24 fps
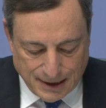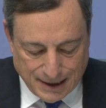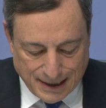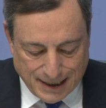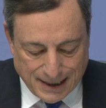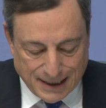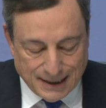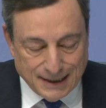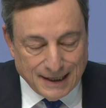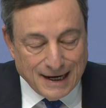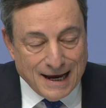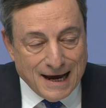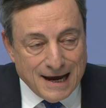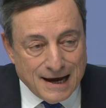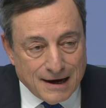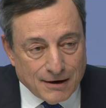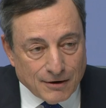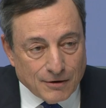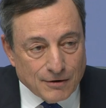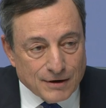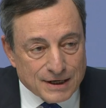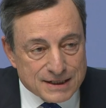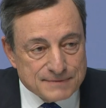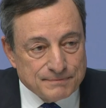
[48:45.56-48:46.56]
And
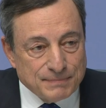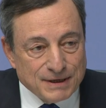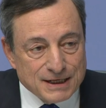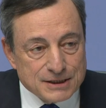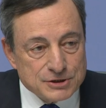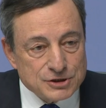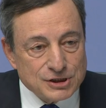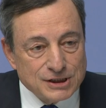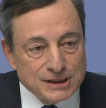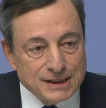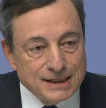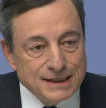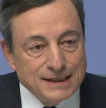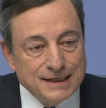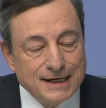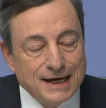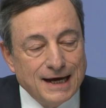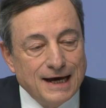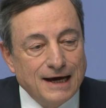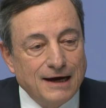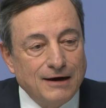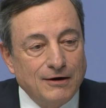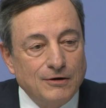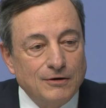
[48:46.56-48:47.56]
now, especially
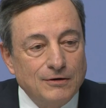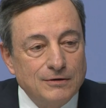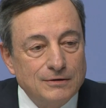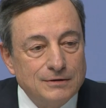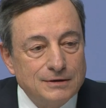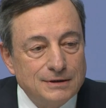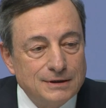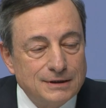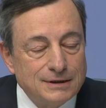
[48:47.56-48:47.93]
now,